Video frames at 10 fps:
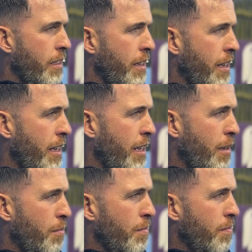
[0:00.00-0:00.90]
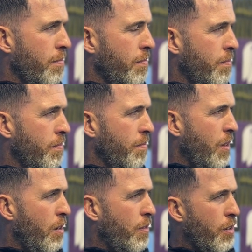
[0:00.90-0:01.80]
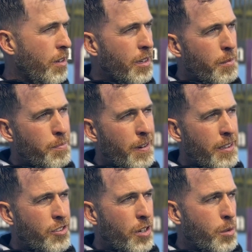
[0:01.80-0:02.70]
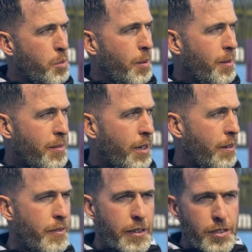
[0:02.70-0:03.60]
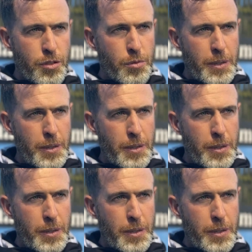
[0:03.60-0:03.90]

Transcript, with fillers: Um, overall, a, a, draw was probably a fair result.